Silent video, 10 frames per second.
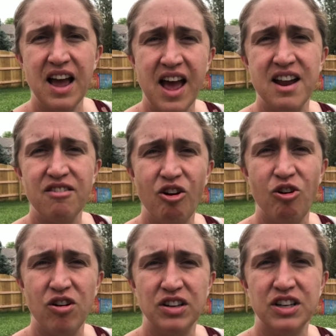and
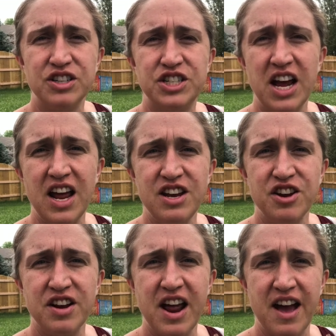old. Jen,
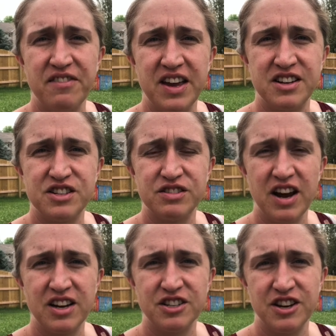your Nav Kids
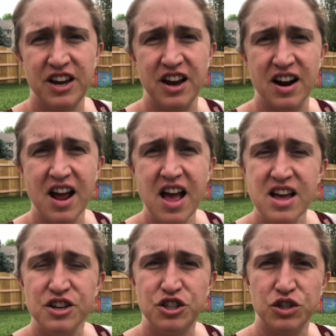director here.
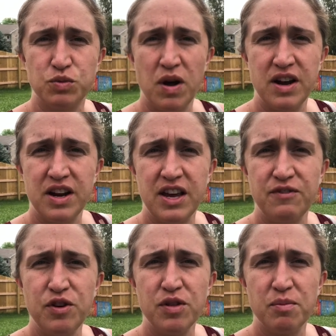Just wanted to
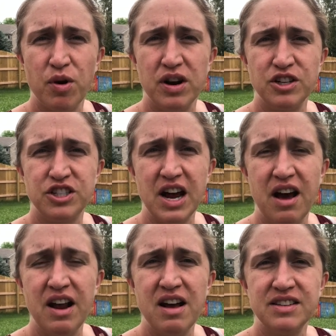give you the morning
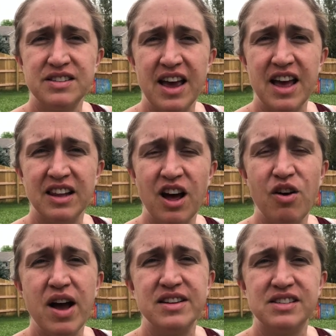shout out, say
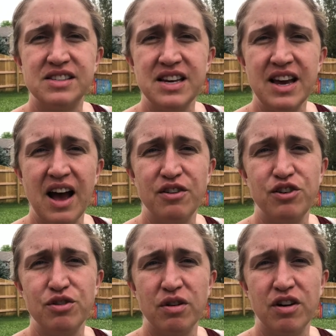hello, and see how
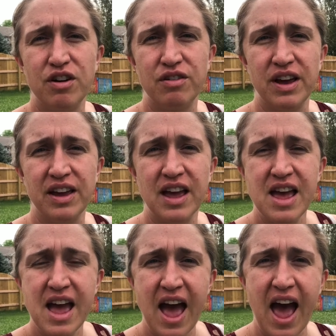you are doing.
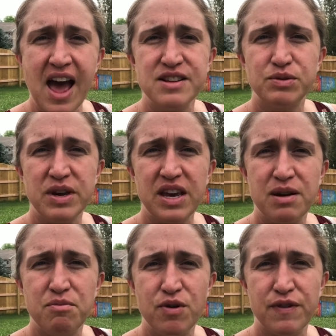As we
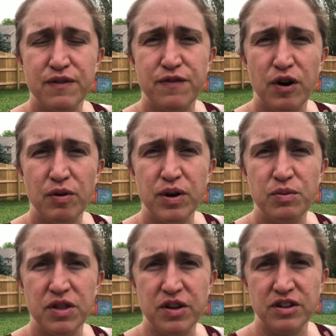get moving
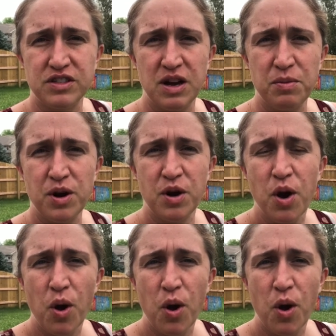forward with our summer,